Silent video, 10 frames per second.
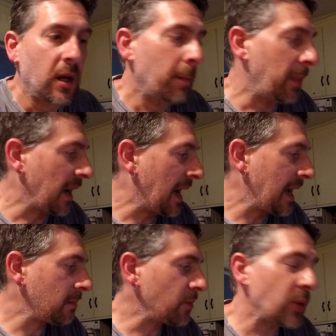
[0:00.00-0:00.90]
but I
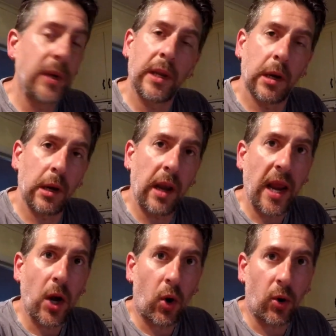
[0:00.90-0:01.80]
am doing it a
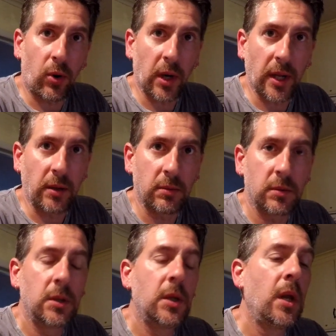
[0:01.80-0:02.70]
day early.
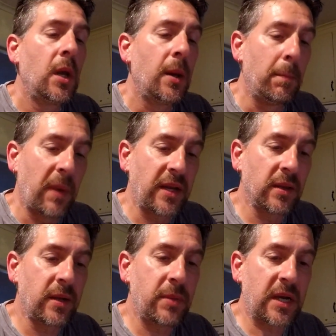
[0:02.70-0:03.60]

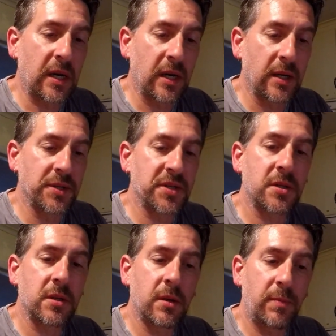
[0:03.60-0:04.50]
Mainly
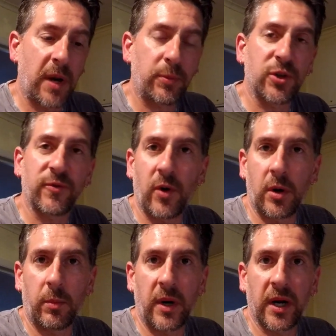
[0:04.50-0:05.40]
because Pepperidge
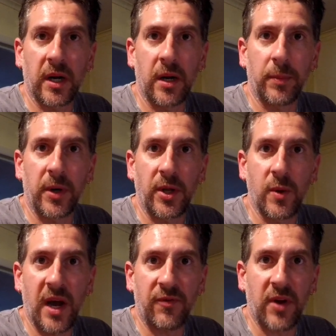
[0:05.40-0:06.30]
Farm Bread Company, you
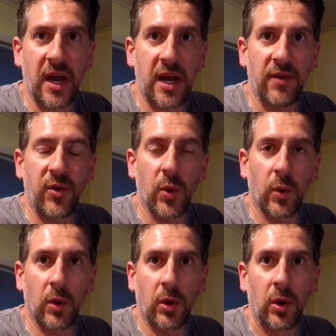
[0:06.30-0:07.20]
have to have
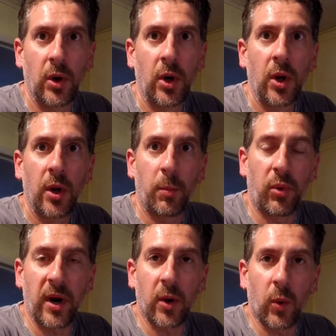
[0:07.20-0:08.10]
your
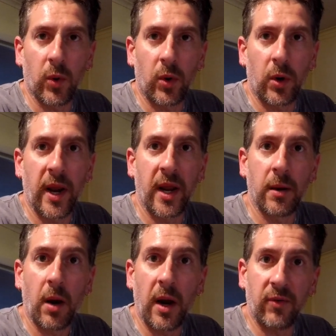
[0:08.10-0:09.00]
bread order
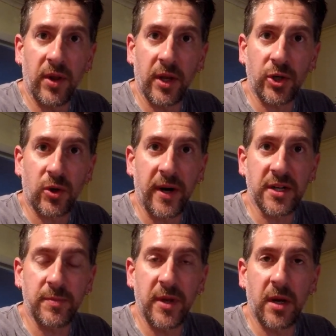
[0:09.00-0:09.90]
and everything
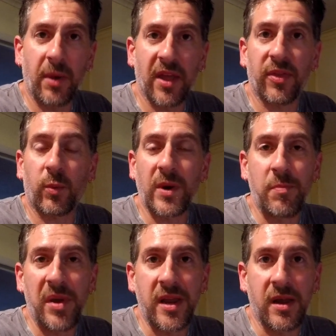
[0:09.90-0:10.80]
transmitted by 3
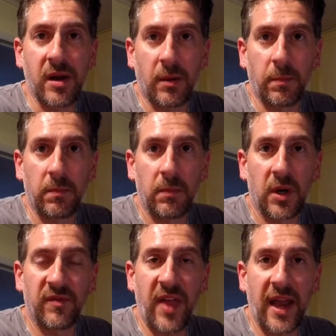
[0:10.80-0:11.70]
p.m.
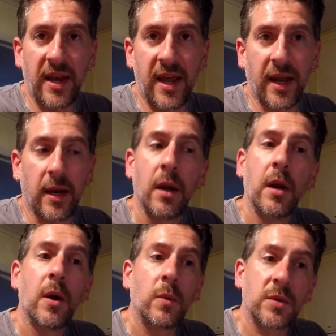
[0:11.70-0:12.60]
of that day.
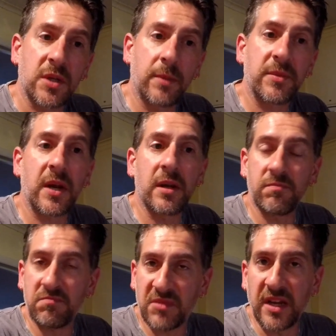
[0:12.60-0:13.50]
Well, sometimes
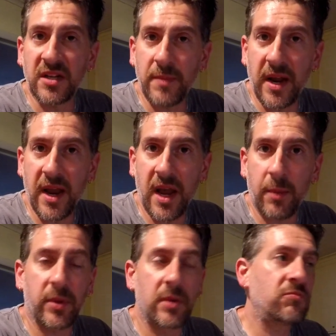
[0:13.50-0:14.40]
things may
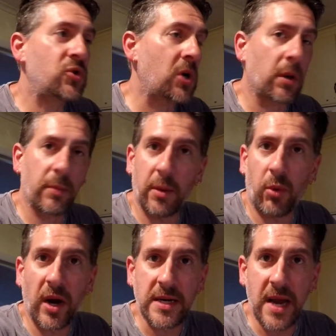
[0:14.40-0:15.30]
happen, truck may
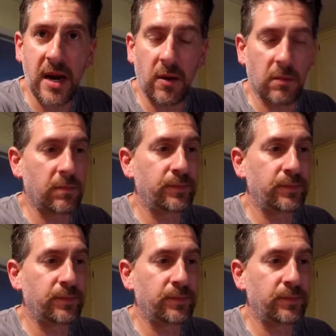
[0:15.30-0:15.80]
break down,